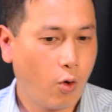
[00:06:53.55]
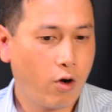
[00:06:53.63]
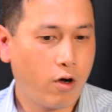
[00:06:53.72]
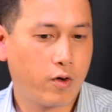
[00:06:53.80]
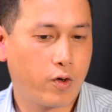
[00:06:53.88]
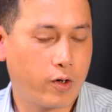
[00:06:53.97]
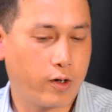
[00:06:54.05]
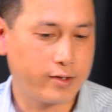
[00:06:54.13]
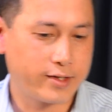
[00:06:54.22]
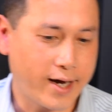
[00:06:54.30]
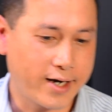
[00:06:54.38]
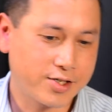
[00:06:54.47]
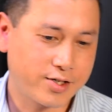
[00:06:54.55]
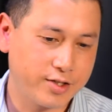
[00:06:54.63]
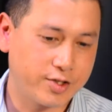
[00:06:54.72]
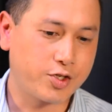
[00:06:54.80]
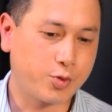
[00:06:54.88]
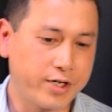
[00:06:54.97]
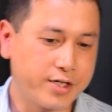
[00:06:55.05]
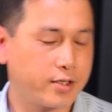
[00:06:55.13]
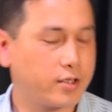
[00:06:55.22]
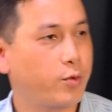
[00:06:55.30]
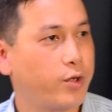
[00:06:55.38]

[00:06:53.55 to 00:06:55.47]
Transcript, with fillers: Well, actually, just recently